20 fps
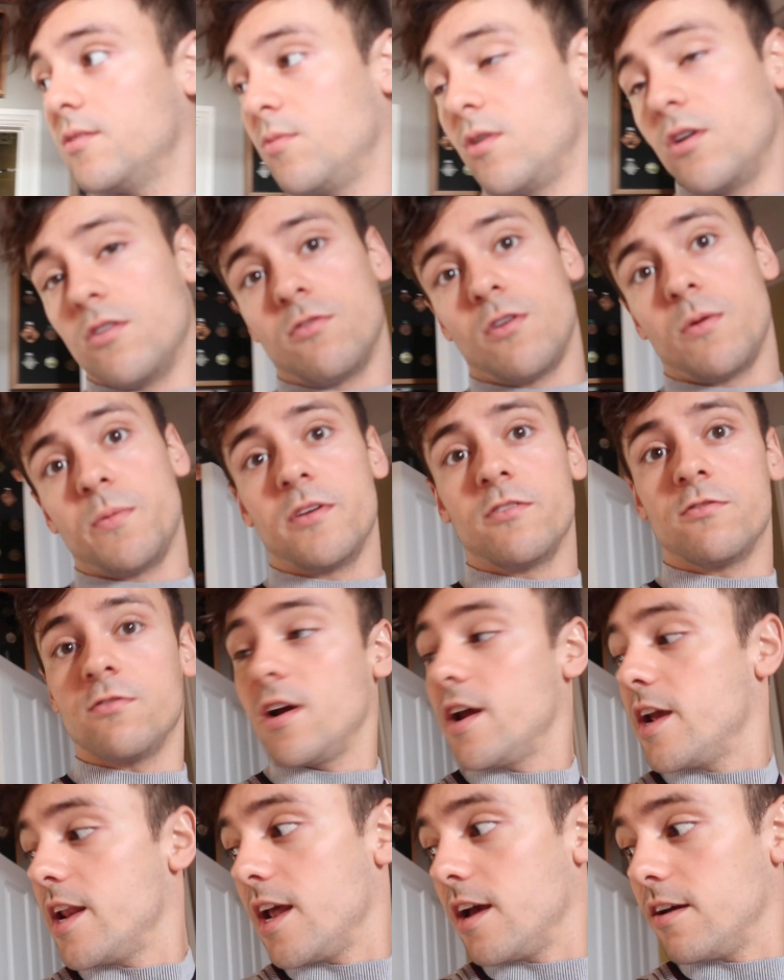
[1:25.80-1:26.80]
While Robbie's
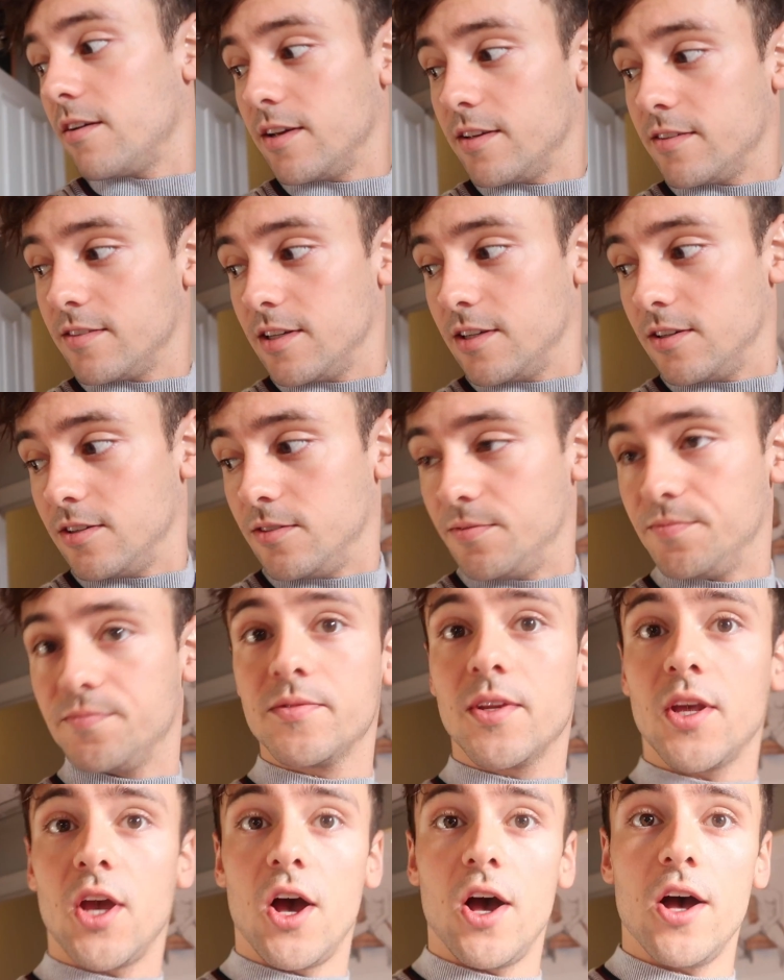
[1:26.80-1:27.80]
writing out his little
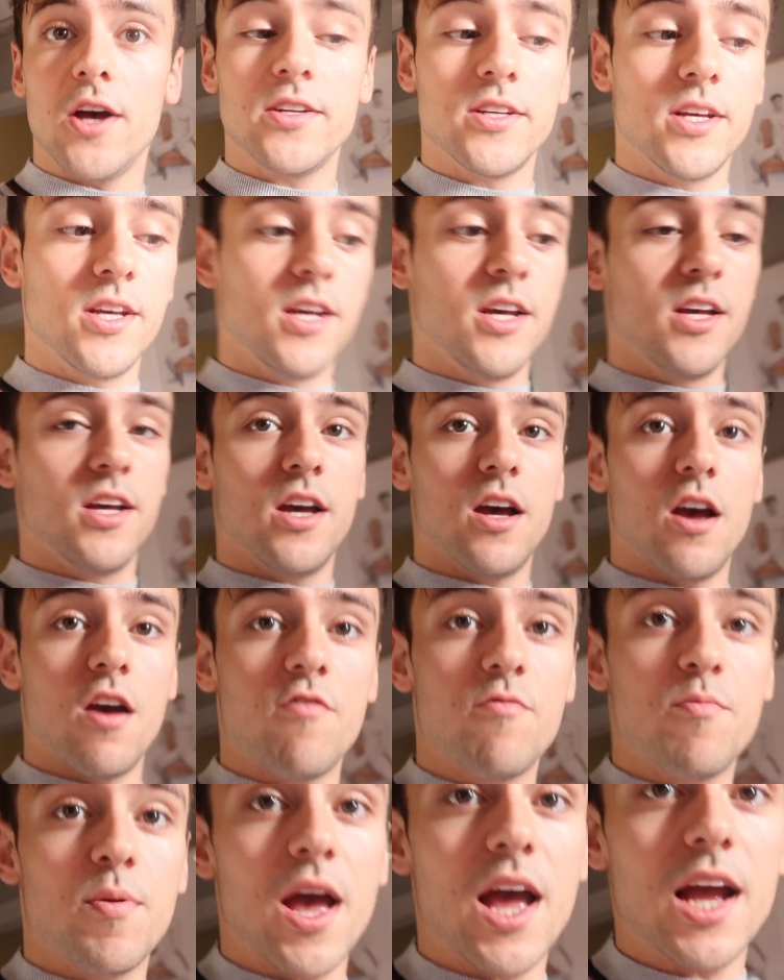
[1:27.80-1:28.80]
card,
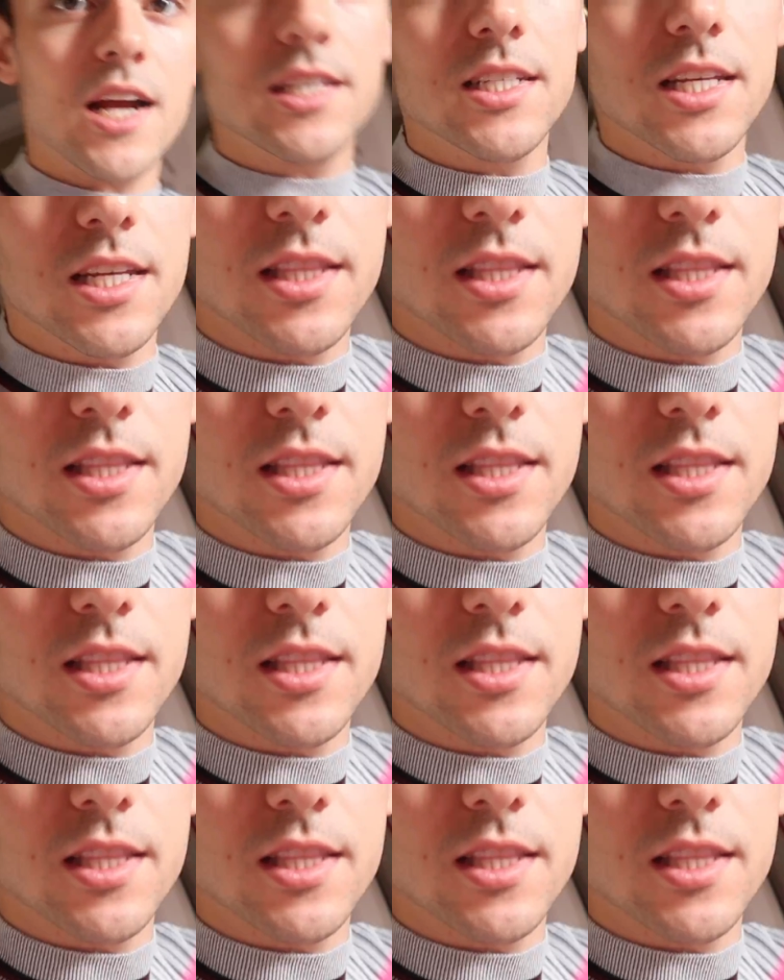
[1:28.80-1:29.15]
I've packed